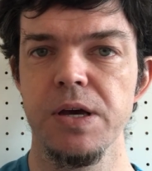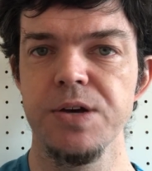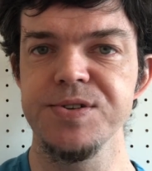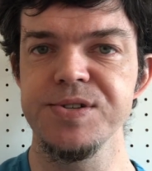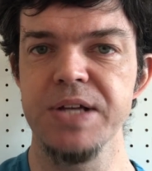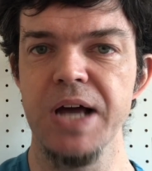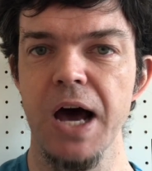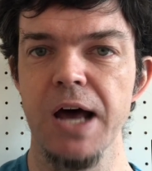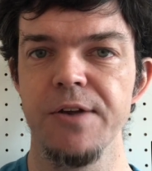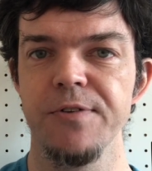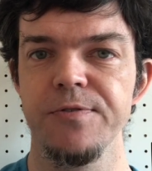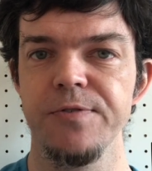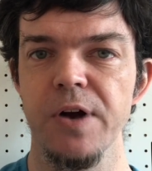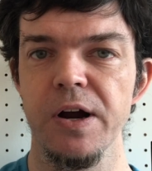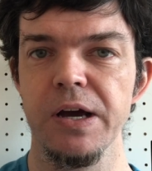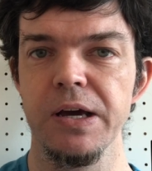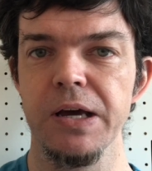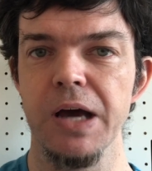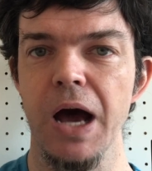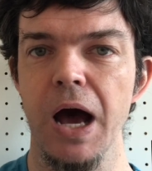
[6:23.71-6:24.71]
is not
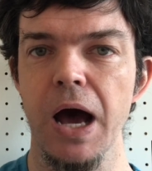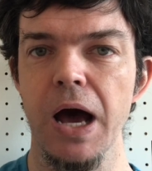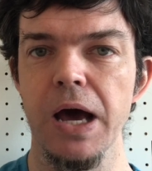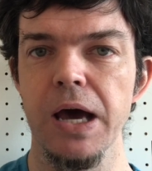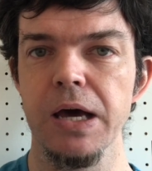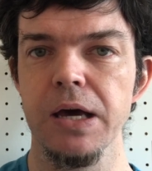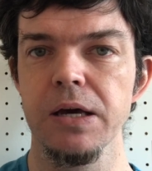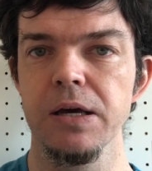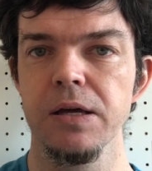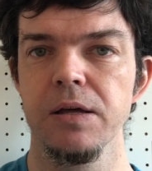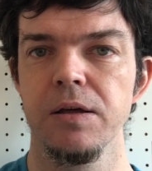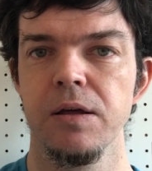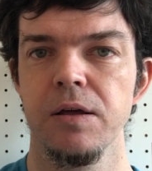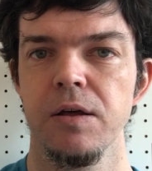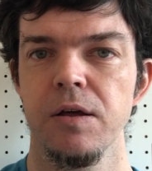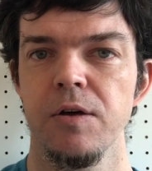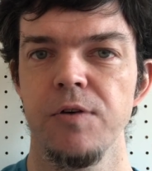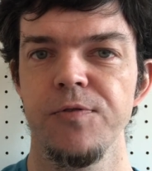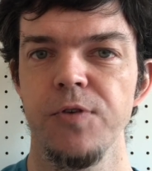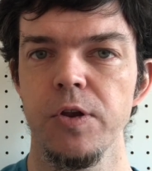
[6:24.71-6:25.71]
very high
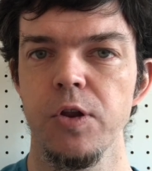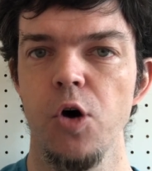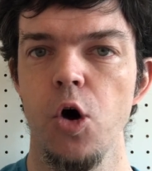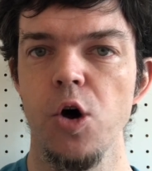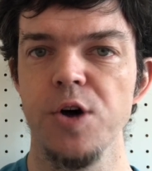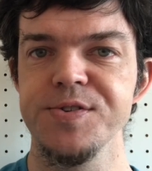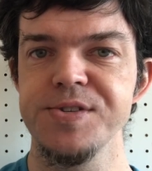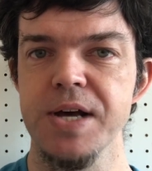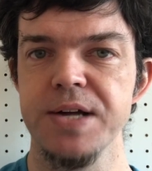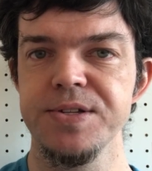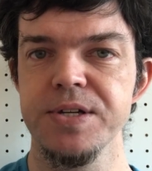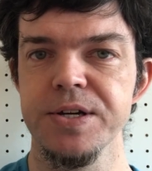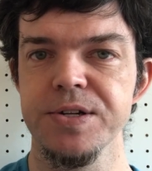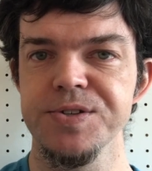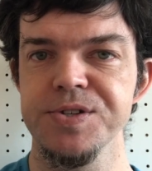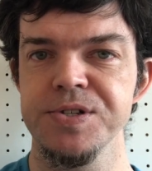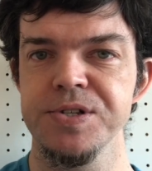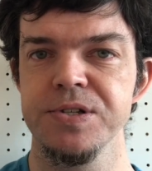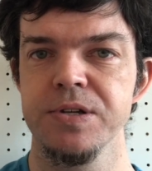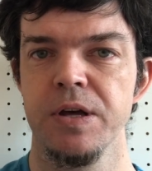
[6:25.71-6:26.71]
for the whole
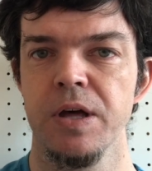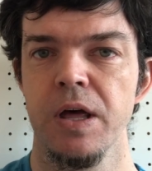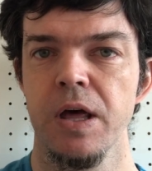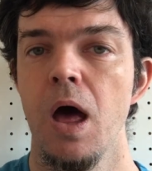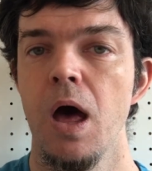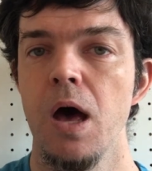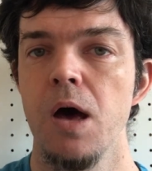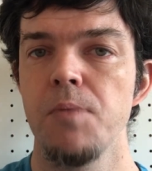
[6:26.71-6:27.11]
sentence,